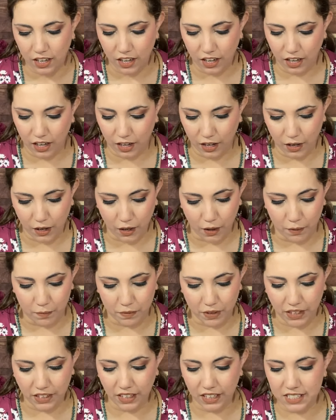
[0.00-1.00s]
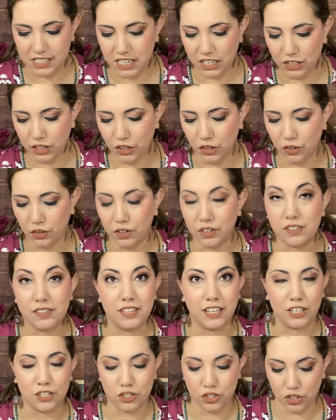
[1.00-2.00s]
And they tell you
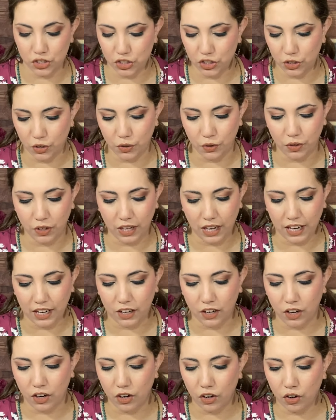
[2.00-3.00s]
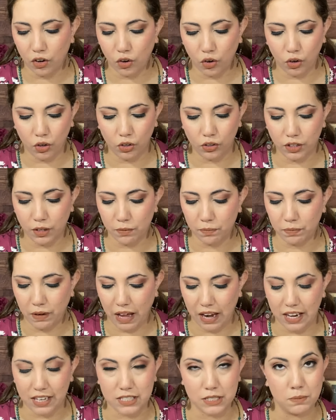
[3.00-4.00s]
things to do, like hold the
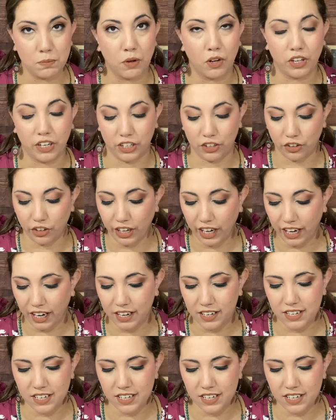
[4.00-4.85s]
Galaxy Ball in your hand.